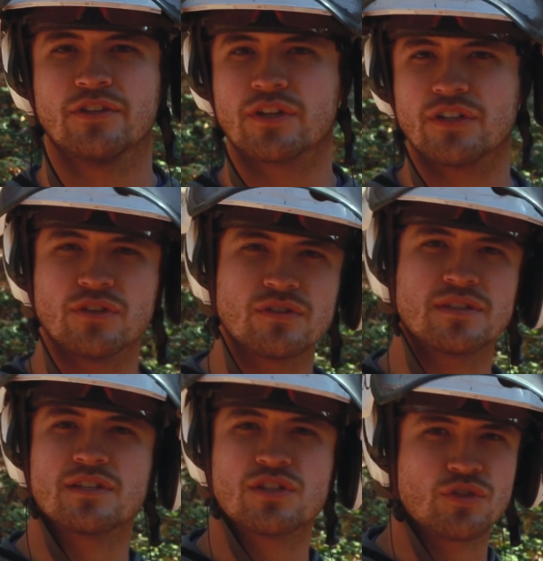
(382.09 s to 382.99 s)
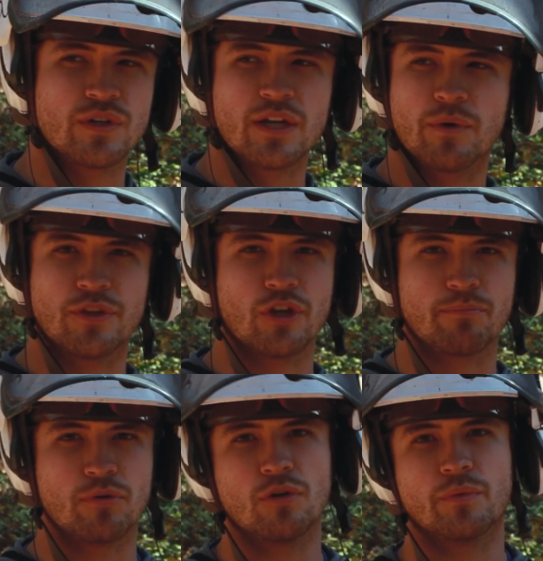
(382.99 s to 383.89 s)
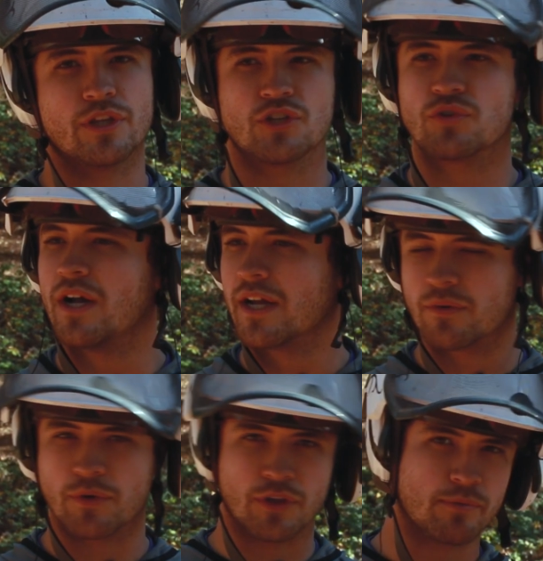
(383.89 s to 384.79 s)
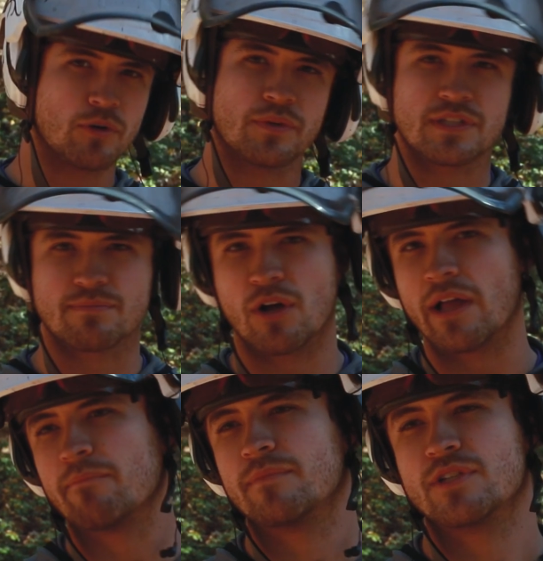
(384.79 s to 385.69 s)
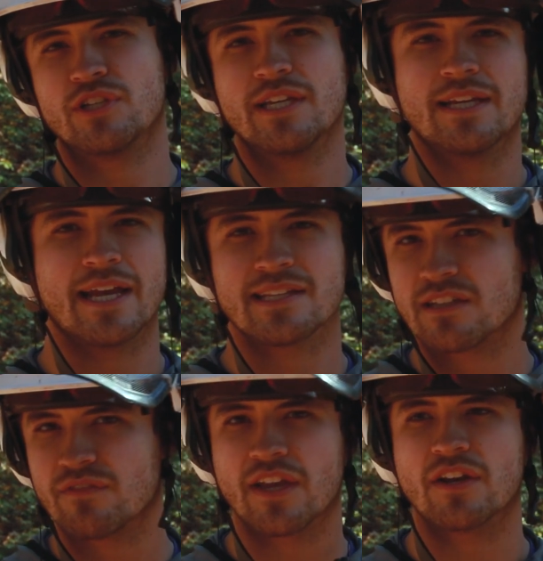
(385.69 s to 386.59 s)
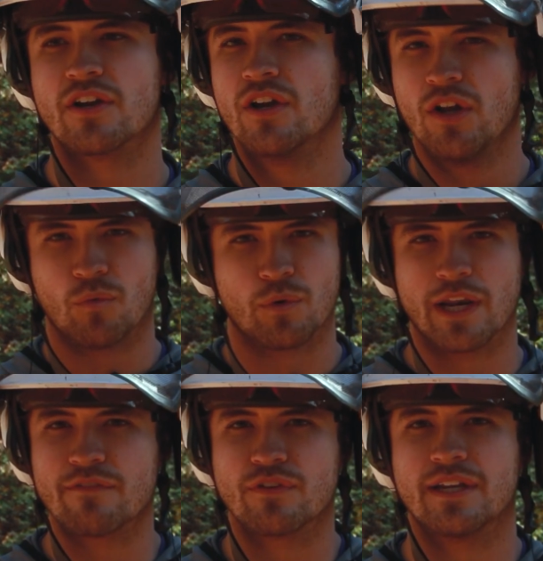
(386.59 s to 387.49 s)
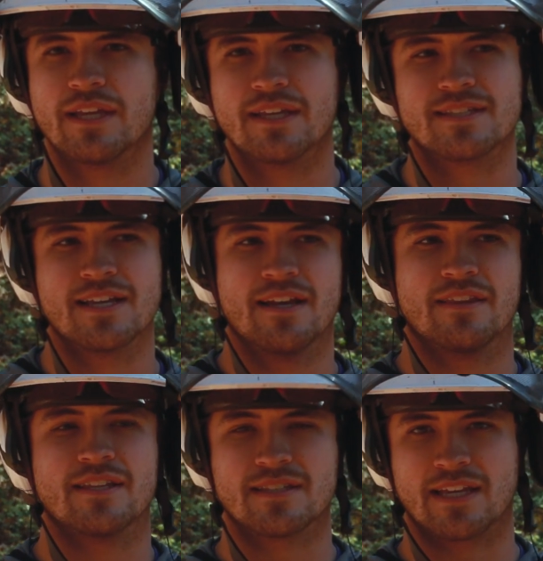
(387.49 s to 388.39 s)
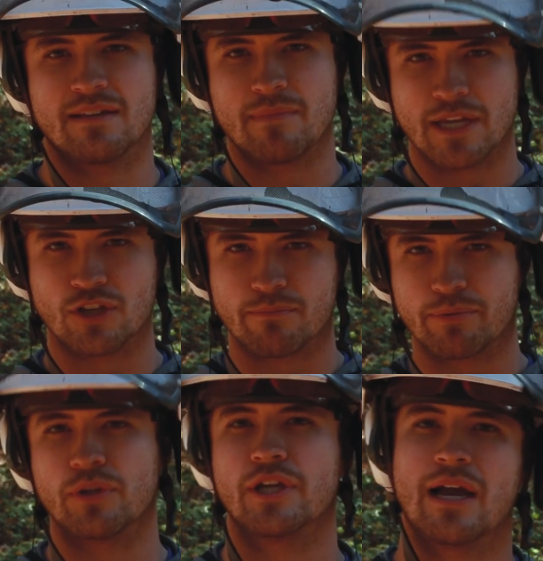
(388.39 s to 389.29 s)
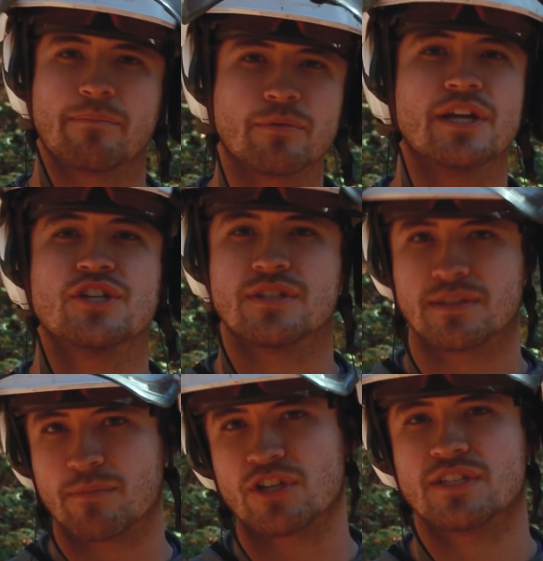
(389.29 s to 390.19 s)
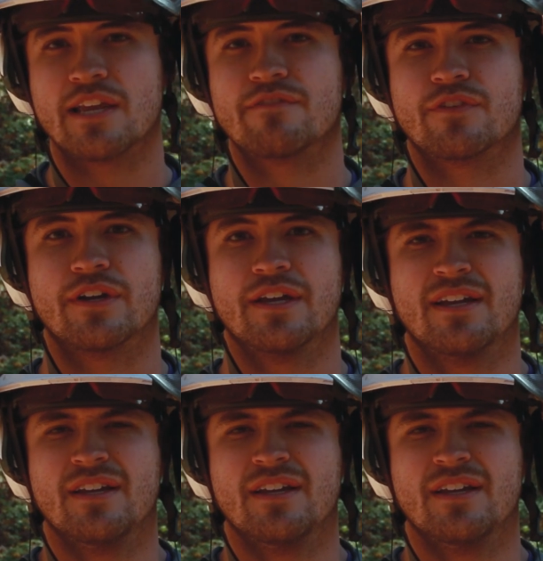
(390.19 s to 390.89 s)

You can use this trick whether you're pulling with a truck, whether you're pulling with a small machine, excavator, whatever it is, this can make your pulling operations much safer.